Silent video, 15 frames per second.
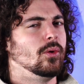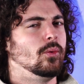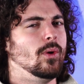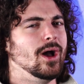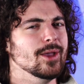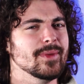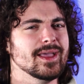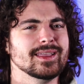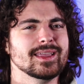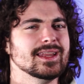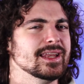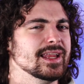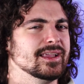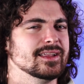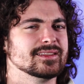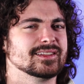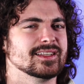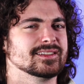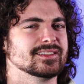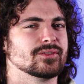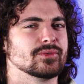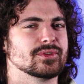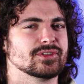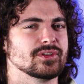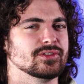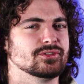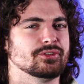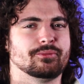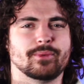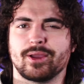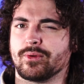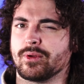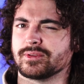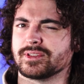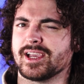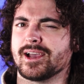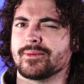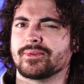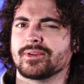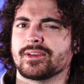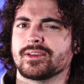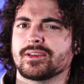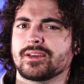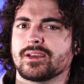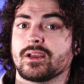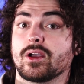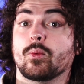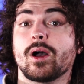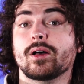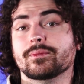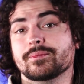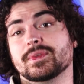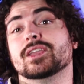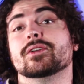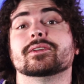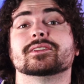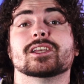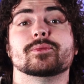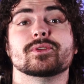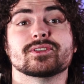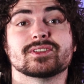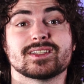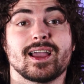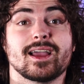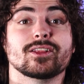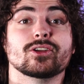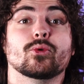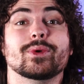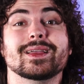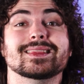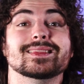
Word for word: why am I getting inconsistent results with my Rotap? Well, here at W.S. Tyler, we